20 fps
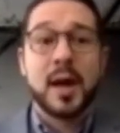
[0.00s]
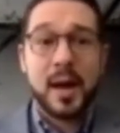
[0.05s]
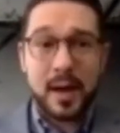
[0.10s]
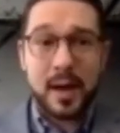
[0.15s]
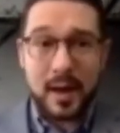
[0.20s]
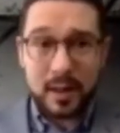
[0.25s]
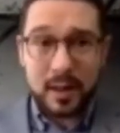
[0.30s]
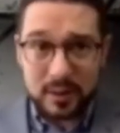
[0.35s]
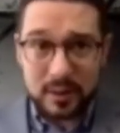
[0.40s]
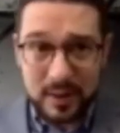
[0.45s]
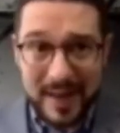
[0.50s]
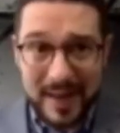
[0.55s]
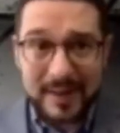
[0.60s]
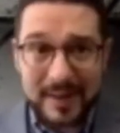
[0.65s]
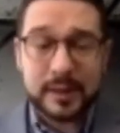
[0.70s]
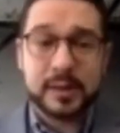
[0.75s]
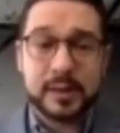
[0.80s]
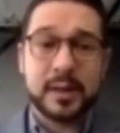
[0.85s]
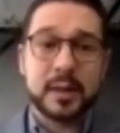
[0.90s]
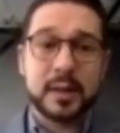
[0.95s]
and I'll
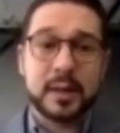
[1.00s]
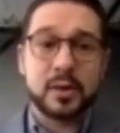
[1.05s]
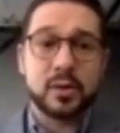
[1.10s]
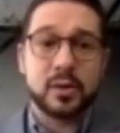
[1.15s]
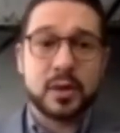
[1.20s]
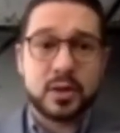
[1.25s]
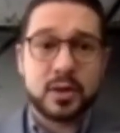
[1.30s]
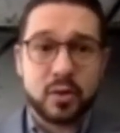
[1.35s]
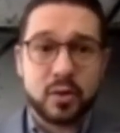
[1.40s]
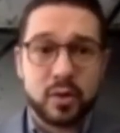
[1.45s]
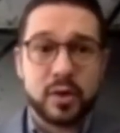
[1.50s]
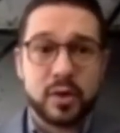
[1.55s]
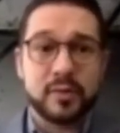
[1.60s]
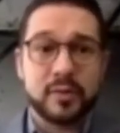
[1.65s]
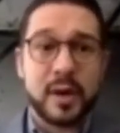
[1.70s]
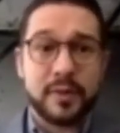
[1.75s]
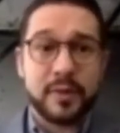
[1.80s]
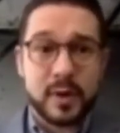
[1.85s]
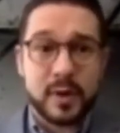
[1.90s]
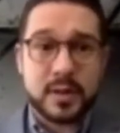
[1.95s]
gladly tell you the story of
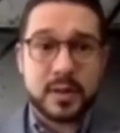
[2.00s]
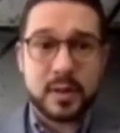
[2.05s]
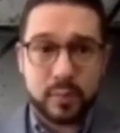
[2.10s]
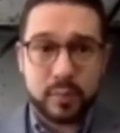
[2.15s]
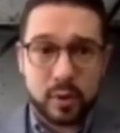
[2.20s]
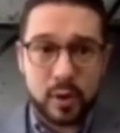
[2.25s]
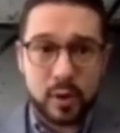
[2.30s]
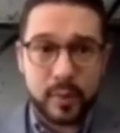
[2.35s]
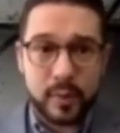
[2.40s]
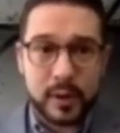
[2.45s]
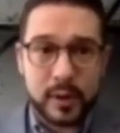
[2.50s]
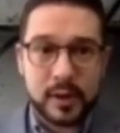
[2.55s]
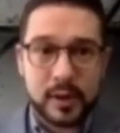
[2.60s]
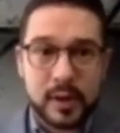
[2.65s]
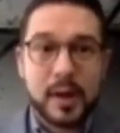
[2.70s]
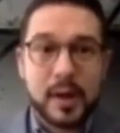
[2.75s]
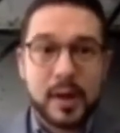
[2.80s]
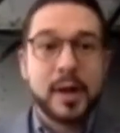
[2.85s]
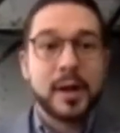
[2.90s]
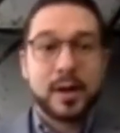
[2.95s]
my first employment.
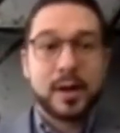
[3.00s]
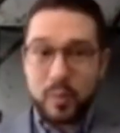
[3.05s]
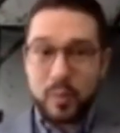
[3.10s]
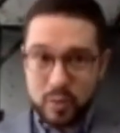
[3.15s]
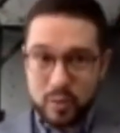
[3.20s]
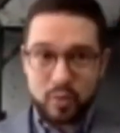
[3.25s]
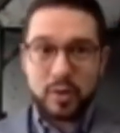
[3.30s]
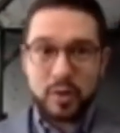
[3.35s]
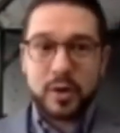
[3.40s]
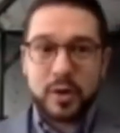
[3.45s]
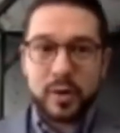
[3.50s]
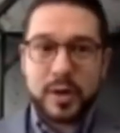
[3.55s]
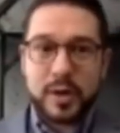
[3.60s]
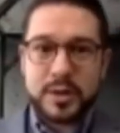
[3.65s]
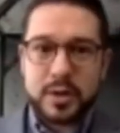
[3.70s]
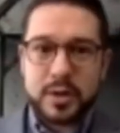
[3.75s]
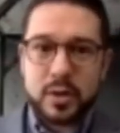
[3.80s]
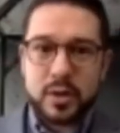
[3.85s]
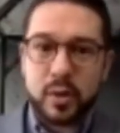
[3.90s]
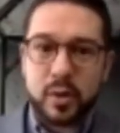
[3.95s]
It was a really
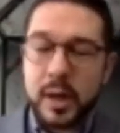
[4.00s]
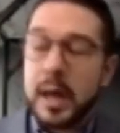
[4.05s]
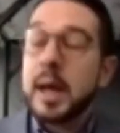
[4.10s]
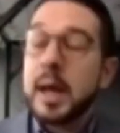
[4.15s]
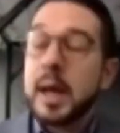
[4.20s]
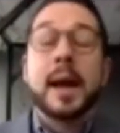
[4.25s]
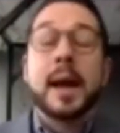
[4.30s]
crazy story.